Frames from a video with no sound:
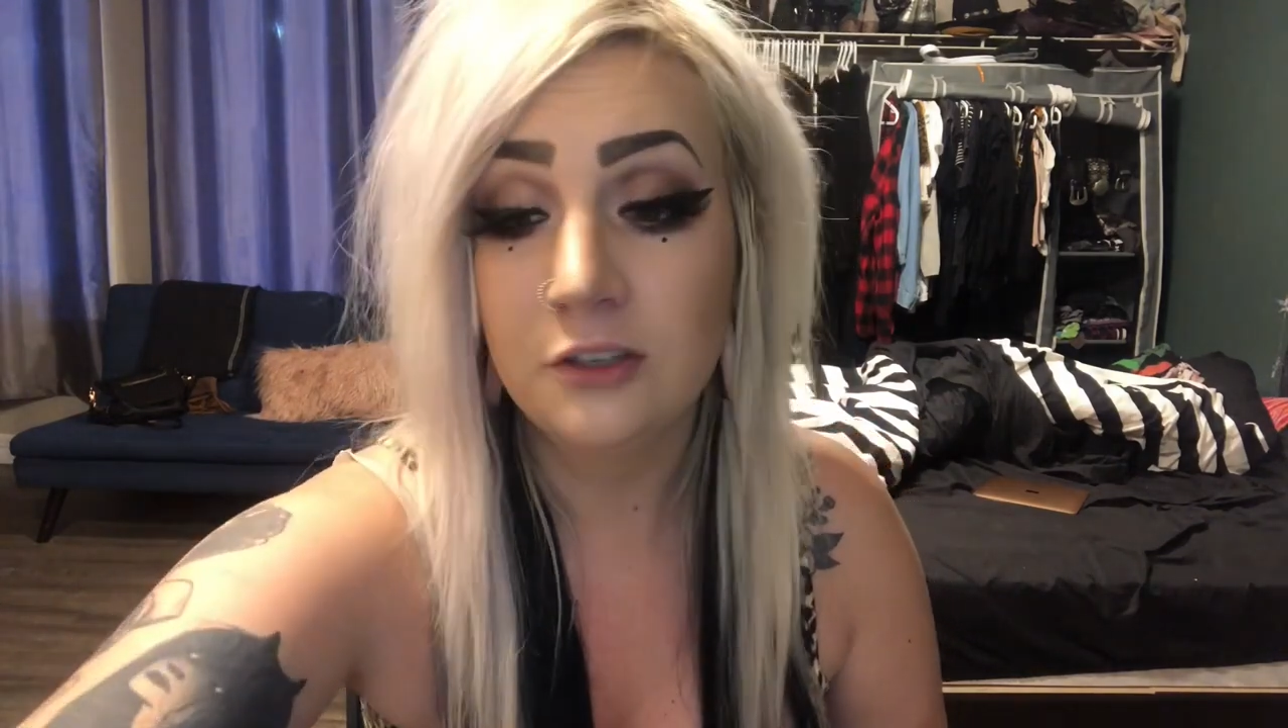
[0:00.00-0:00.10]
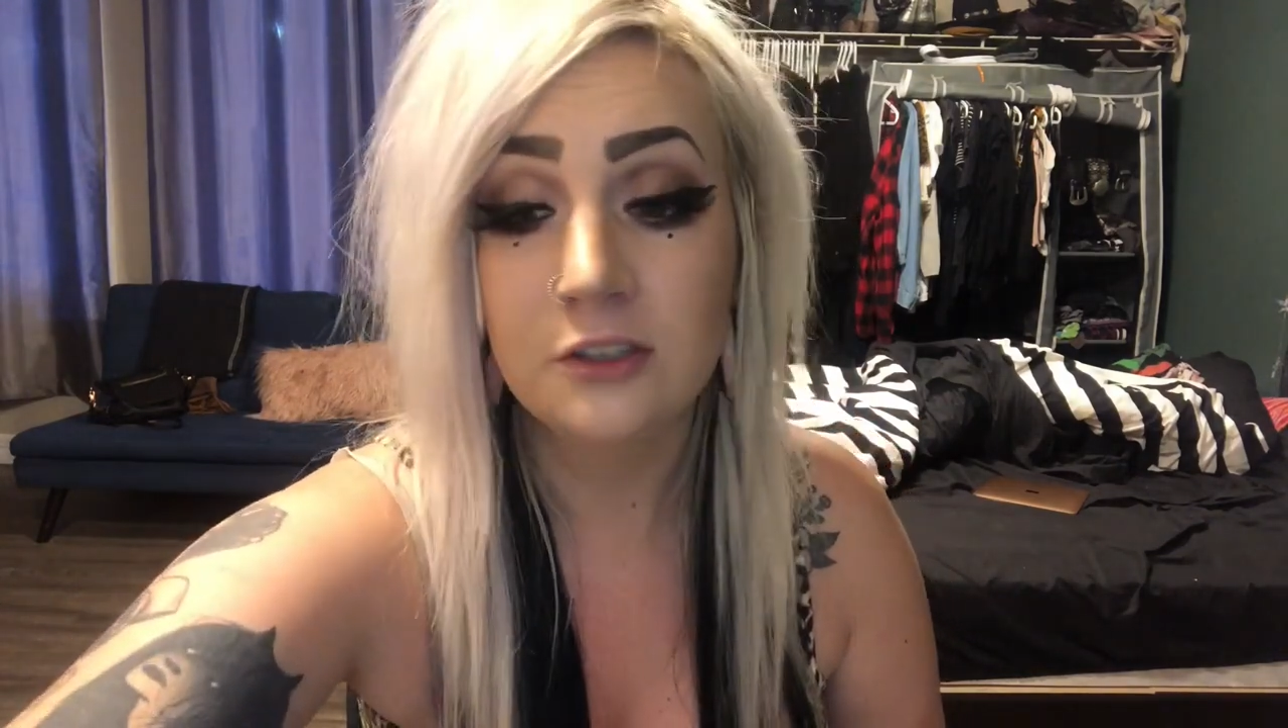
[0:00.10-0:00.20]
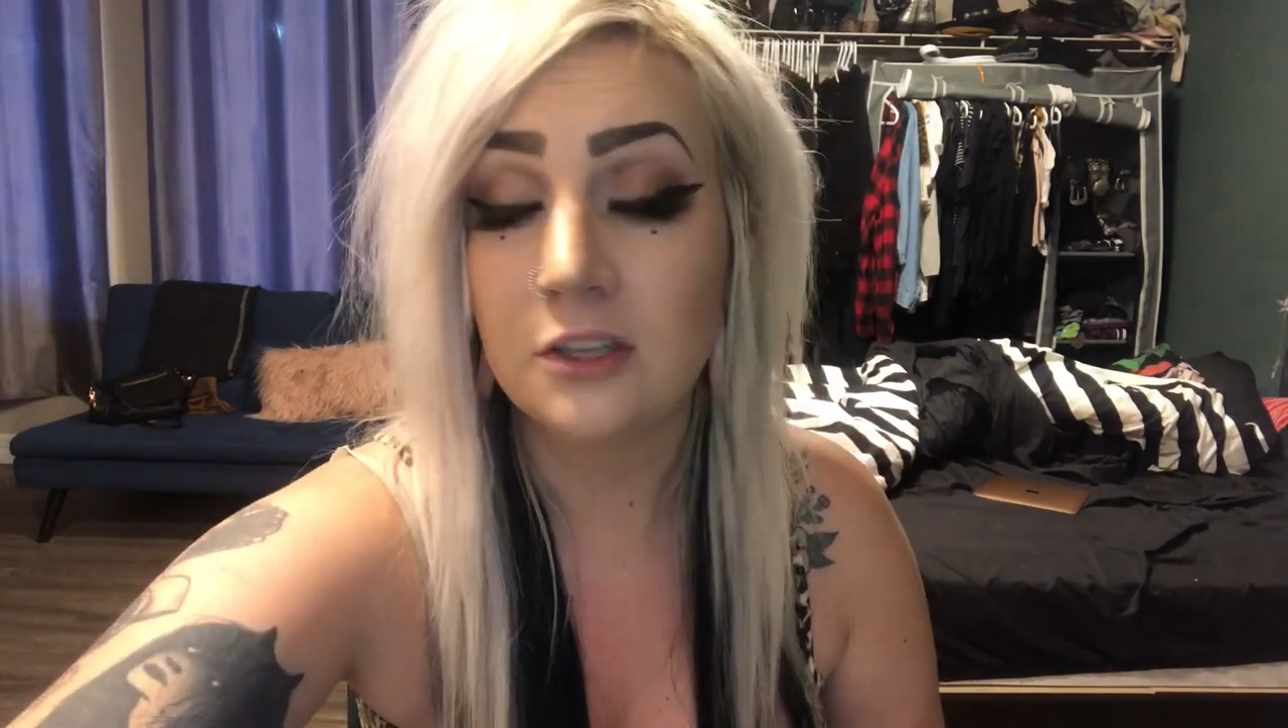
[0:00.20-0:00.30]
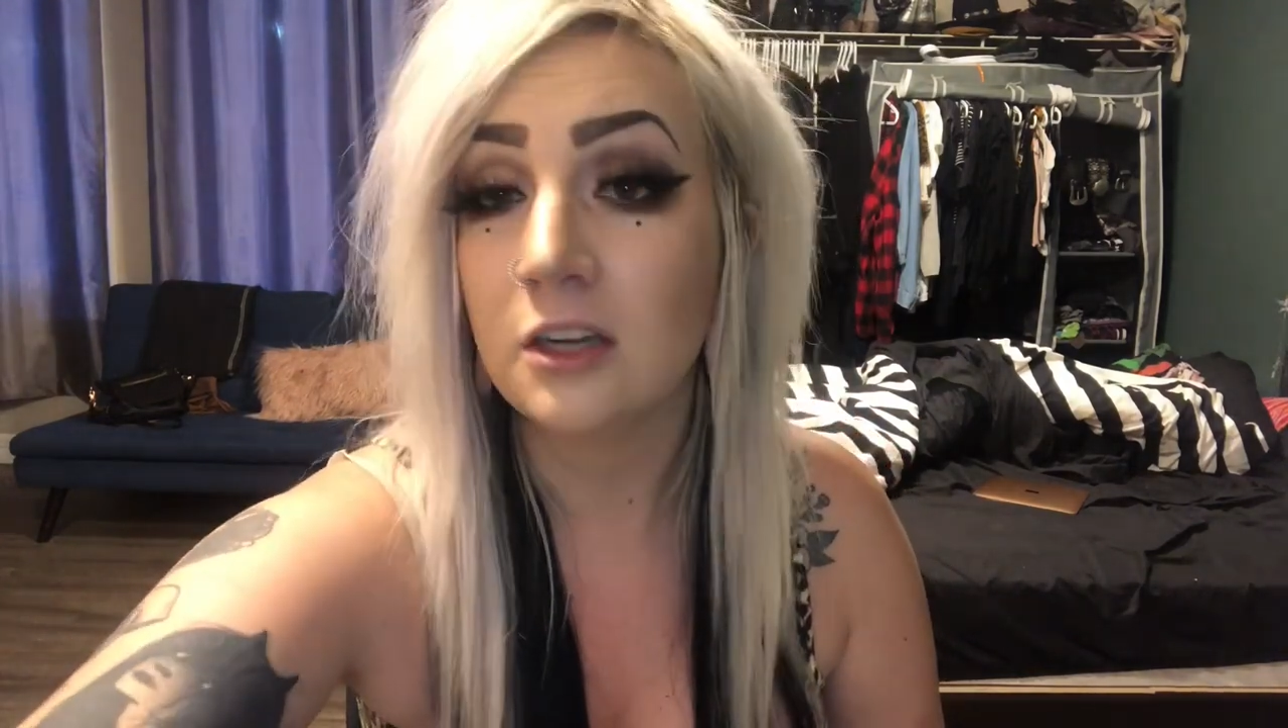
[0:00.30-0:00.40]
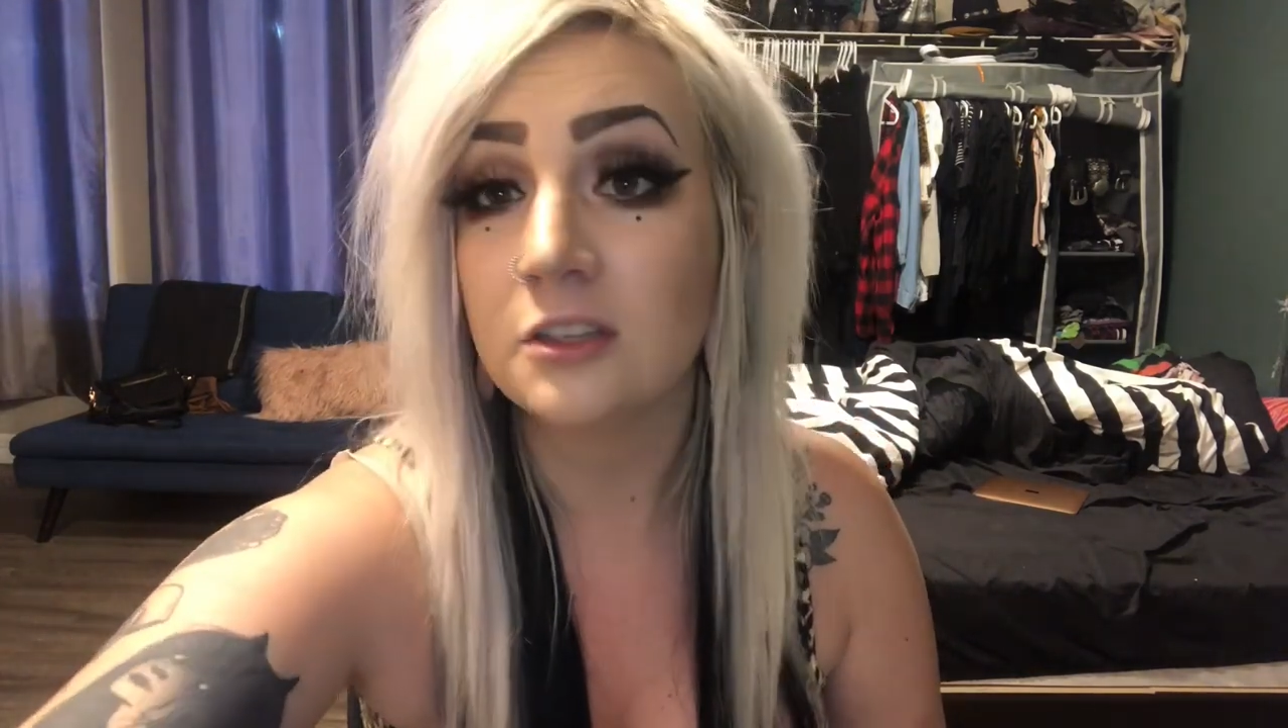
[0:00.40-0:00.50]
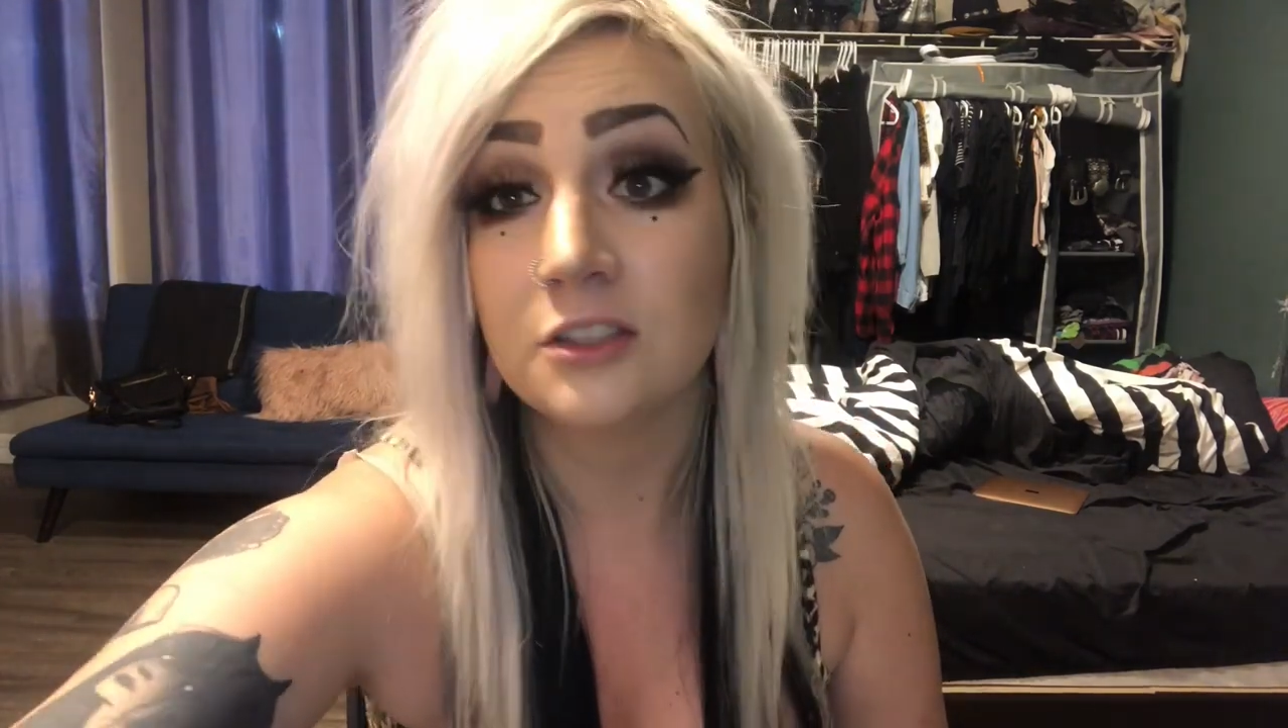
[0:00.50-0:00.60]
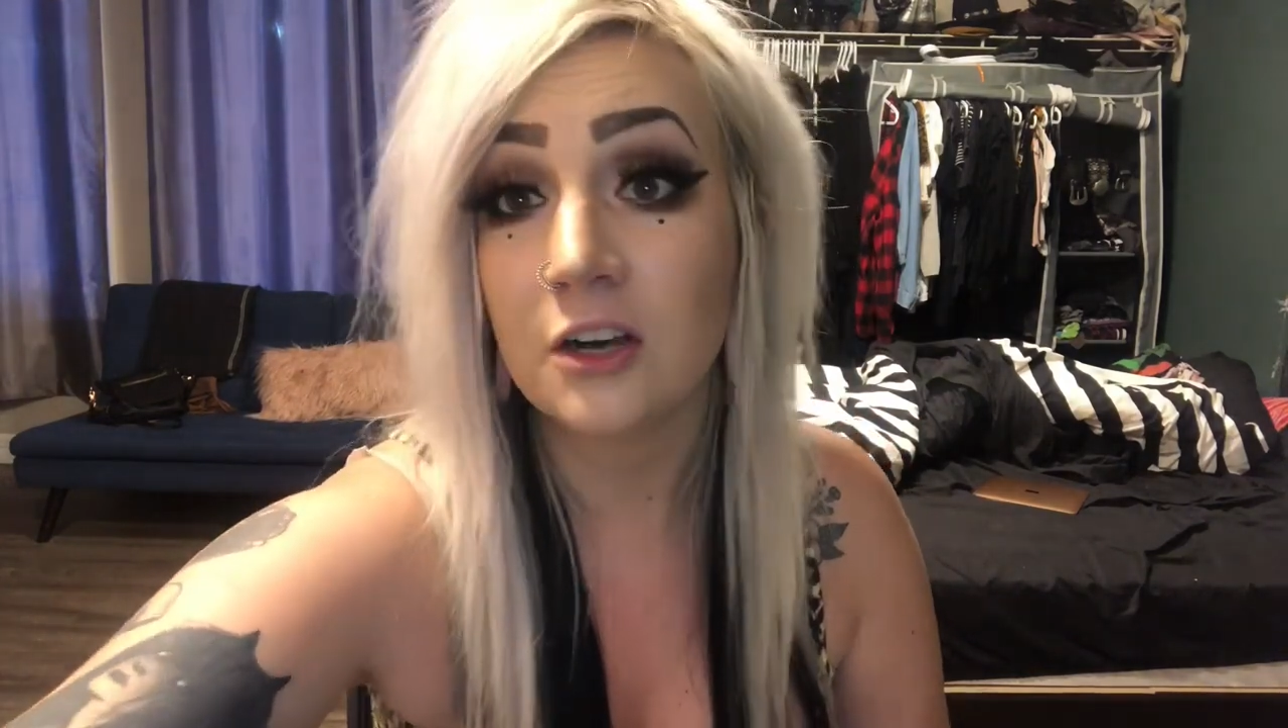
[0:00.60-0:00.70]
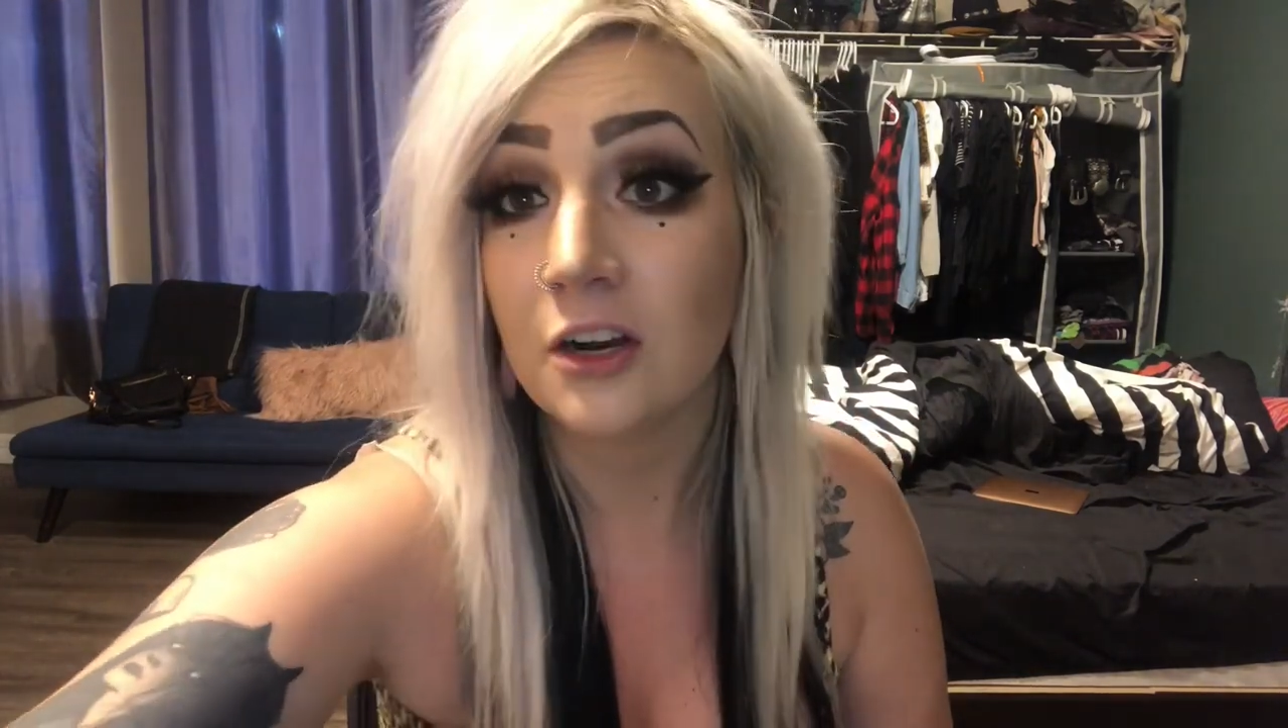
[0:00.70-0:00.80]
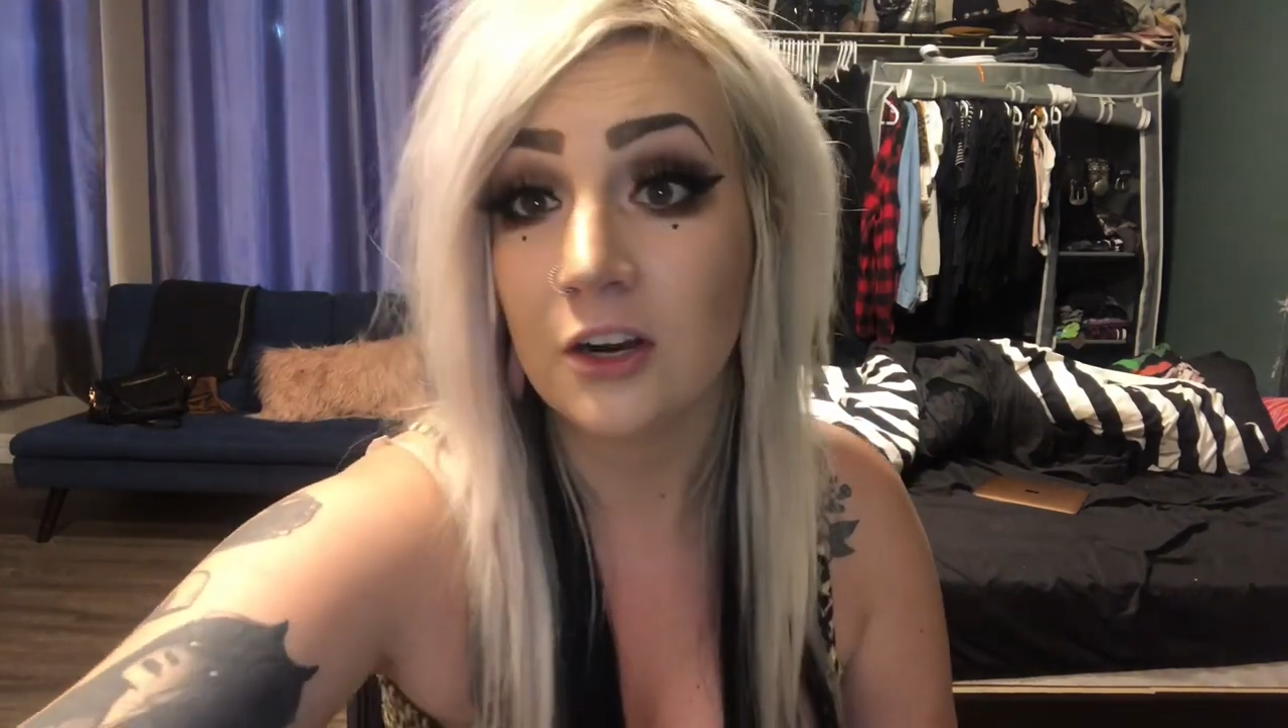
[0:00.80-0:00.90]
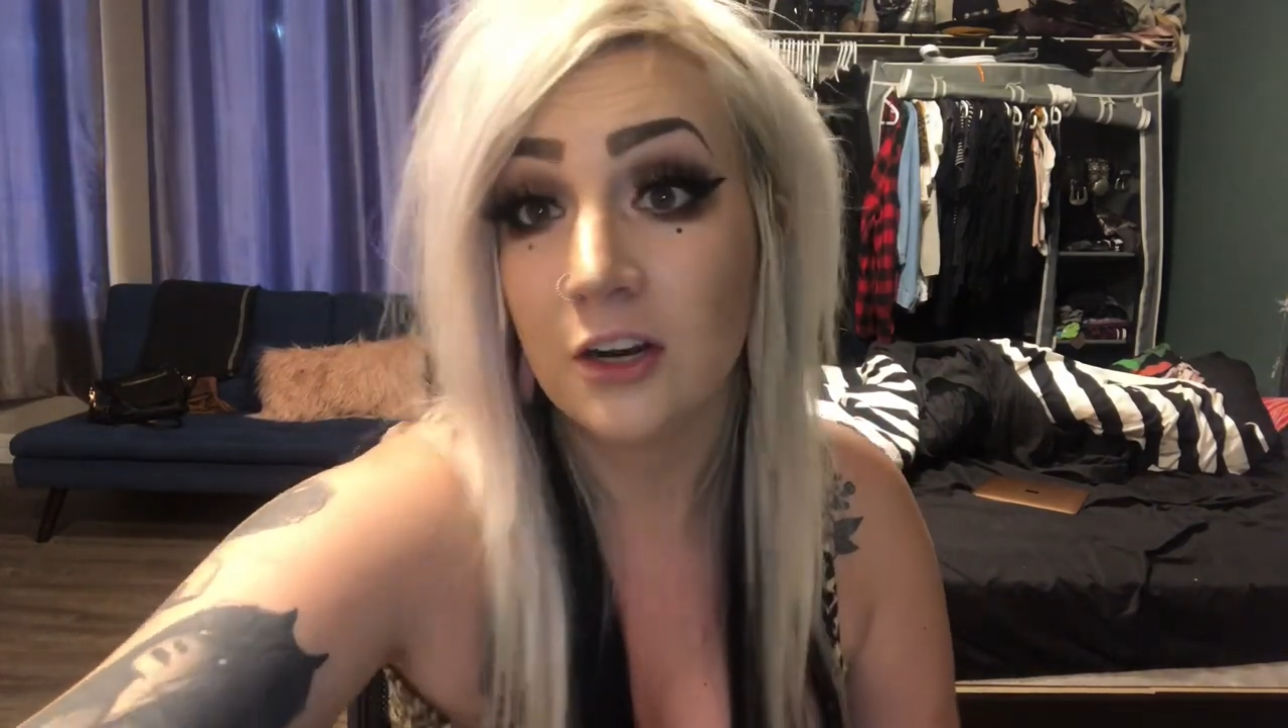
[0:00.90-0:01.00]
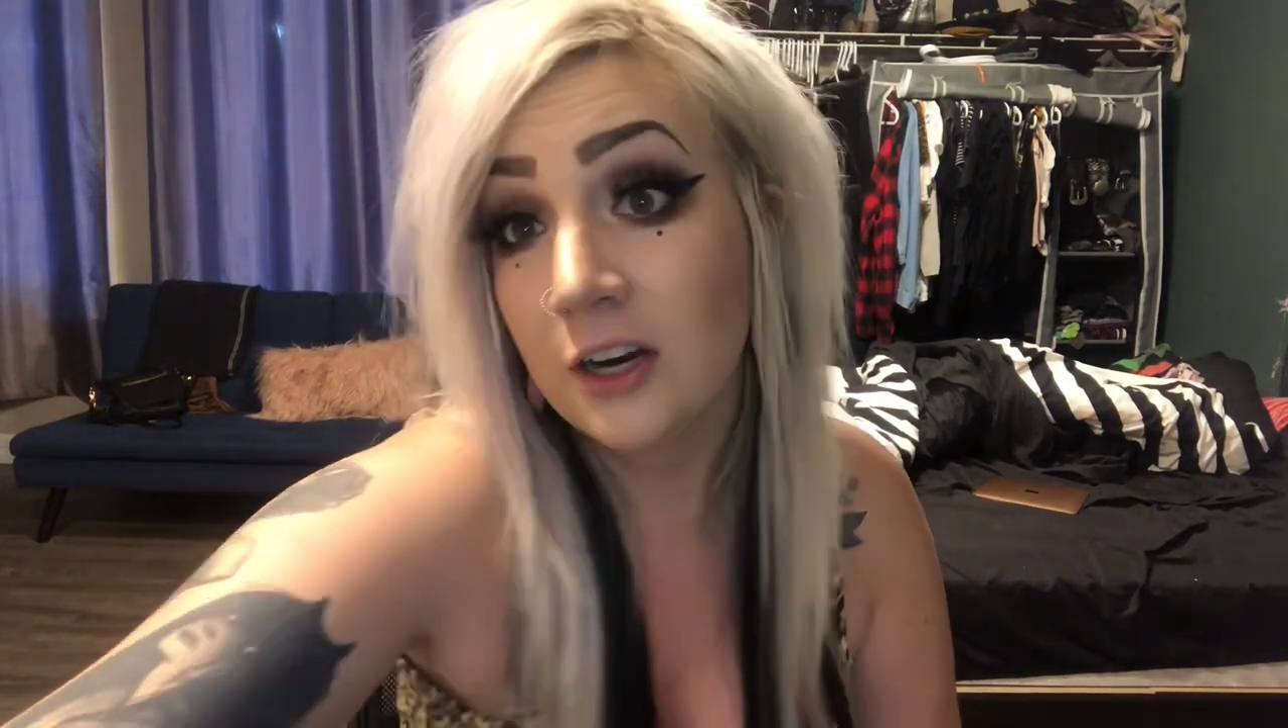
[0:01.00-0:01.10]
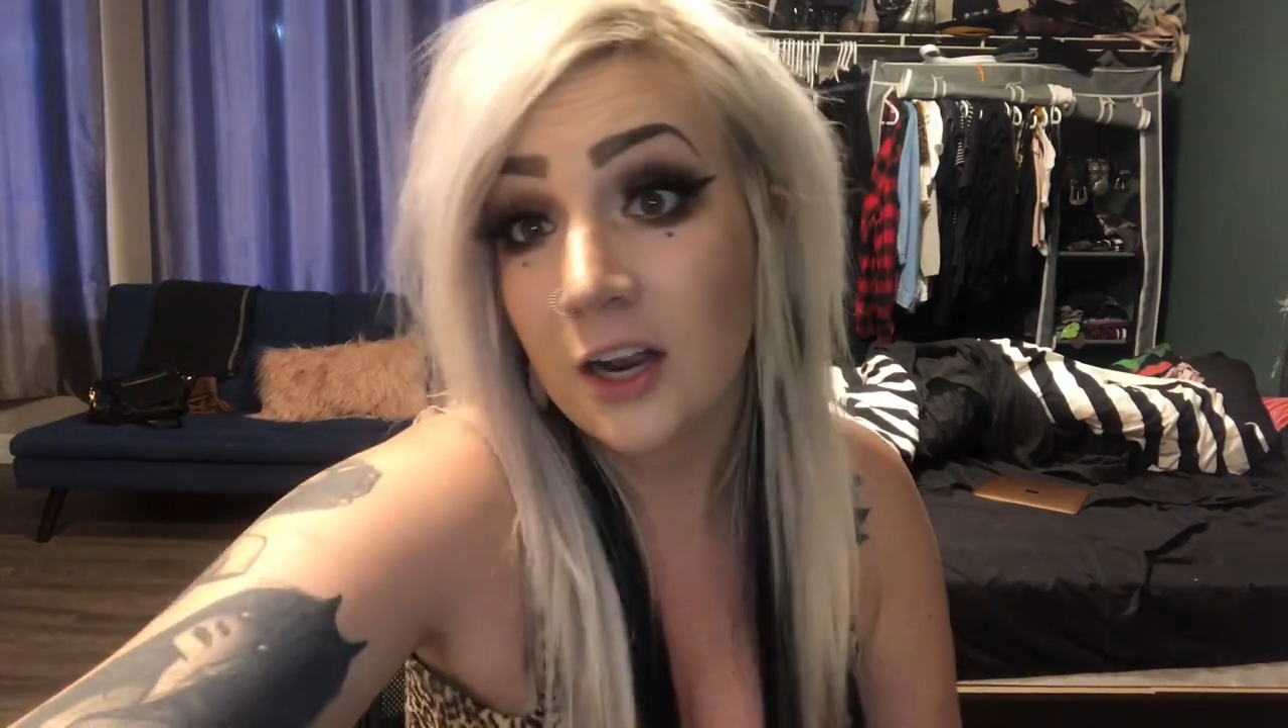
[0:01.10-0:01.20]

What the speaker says: as long as you're not hurting